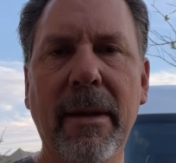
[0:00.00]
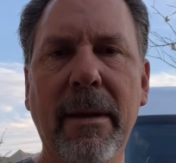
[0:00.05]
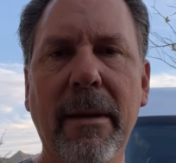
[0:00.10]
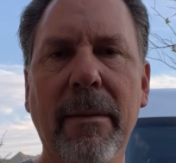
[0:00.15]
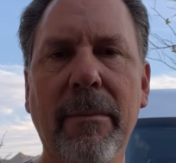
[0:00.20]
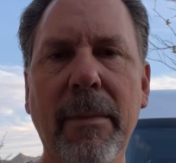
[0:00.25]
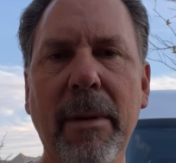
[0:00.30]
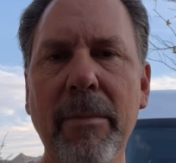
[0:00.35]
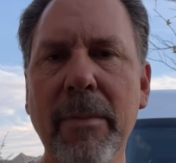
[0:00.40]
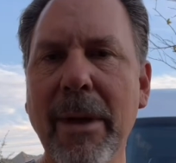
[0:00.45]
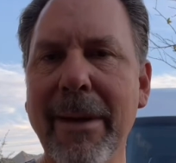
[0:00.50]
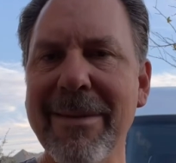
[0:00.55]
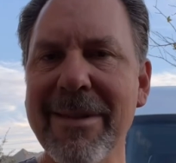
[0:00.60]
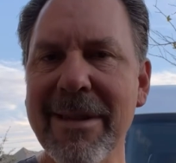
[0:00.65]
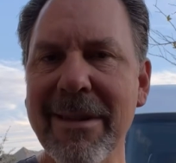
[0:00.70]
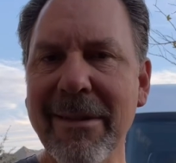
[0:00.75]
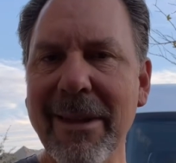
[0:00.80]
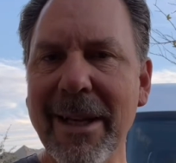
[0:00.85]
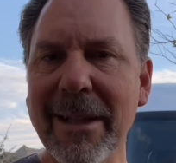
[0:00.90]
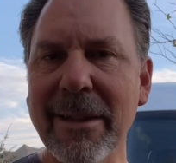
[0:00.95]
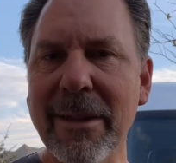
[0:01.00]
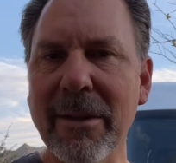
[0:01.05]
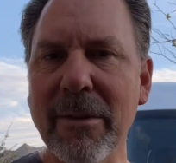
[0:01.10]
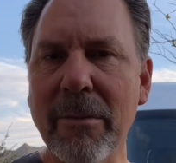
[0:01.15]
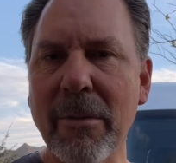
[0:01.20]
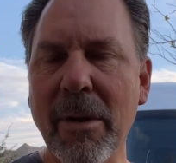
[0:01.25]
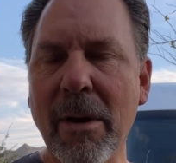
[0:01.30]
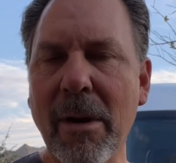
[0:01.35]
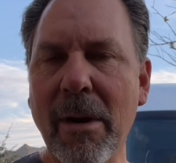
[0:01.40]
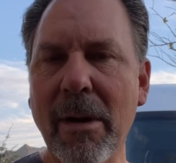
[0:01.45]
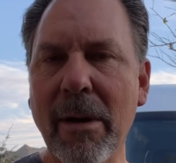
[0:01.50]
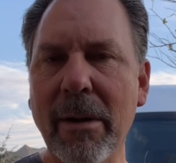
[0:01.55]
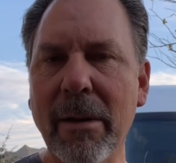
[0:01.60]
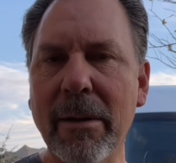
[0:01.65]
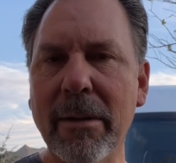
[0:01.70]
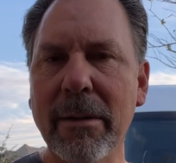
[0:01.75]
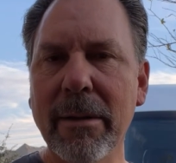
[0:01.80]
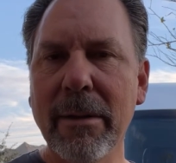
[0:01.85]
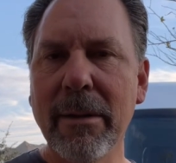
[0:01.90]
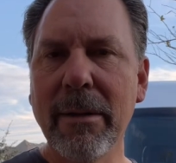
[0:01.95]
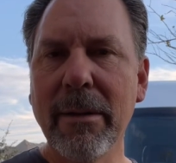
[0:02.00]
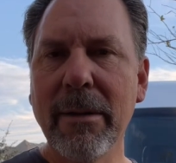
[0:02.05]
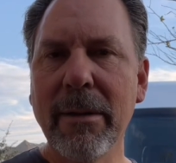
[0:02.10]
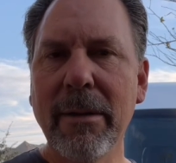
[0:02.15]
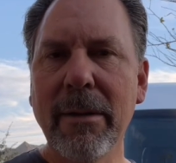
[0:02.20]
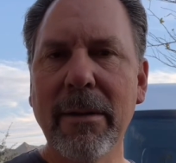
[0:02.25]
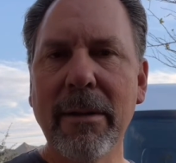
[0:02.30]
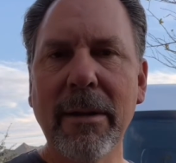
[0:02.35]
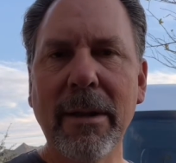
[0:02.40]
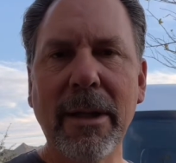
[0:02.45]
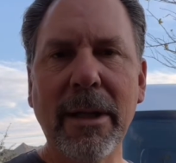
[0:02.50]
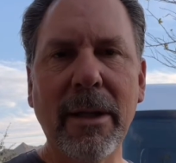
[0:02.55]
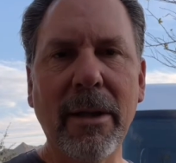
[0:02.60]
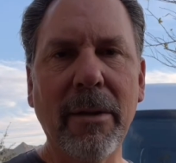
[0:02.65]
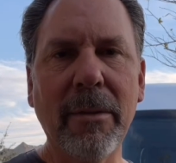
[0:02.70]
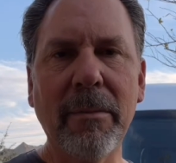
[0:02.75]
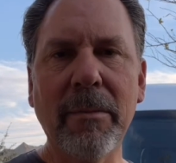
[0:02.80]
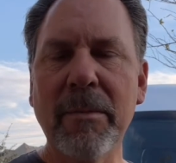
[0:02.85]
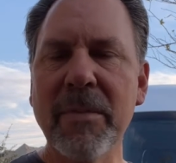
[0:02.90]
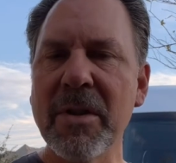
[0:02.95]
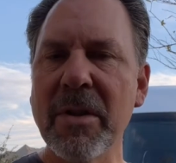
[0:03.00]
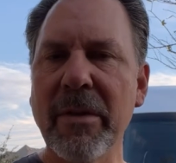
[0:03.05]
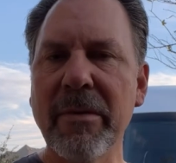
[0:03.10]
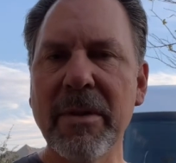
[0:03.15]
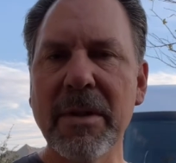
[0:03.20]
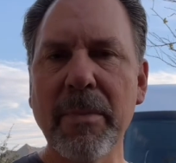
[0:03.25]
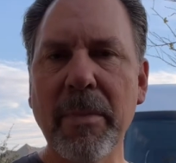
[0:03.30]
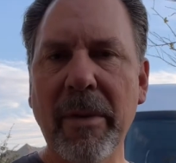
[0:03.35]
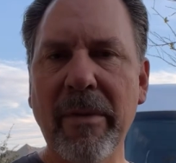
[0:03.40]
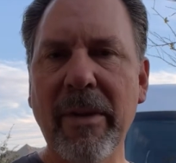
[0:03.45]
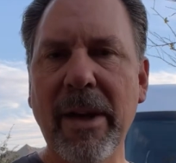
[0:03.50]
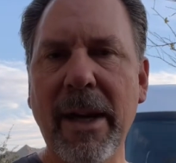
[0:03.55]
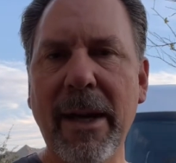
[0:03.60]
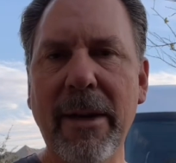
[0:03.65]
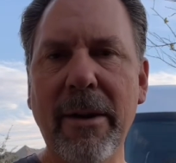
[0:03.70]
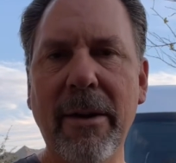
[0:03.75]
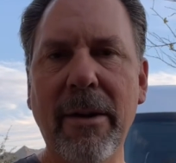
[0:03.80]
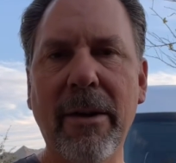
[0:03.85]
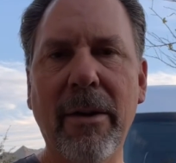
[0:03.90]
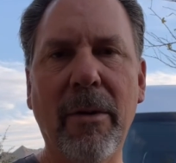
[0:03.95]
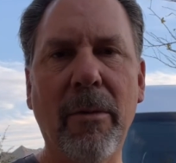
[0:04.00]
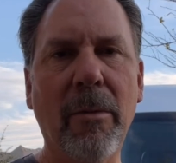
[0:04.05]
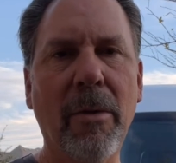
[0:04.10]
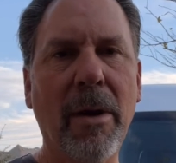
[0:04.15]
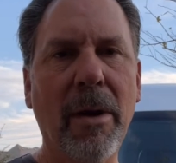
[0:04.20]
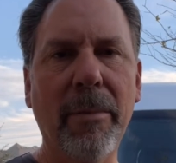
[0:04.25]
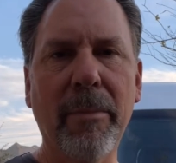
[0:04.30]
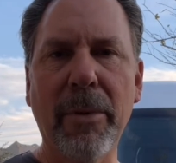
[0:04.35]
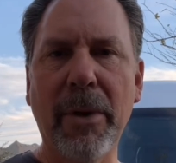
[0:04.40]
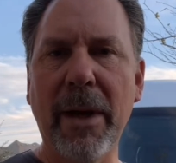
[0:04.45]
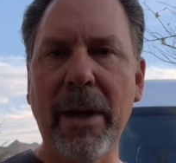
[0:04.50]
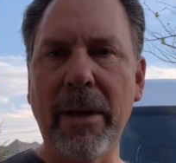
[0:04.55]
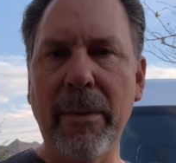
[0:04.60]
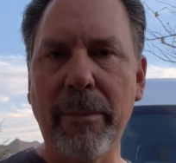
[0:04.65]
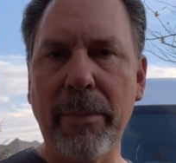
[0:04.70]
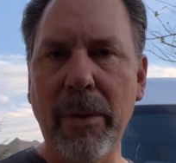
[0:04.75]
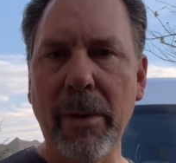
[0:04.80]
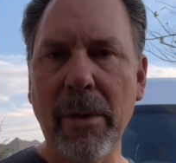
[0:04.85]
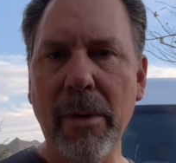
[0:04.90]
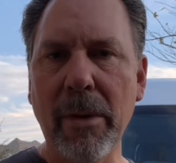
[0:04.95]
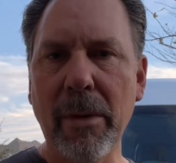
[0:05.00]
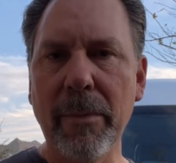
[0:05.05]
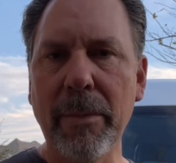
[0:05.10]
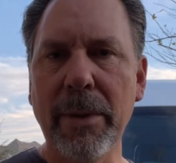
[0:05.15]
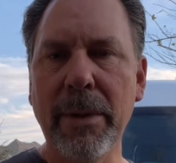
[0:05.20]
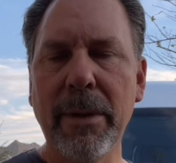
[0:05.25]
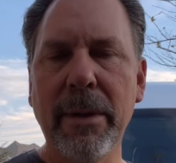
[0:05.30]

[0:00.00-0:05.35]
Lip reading: maybe I've selected the wrong, you know, service provider and the wrong brand of bulb.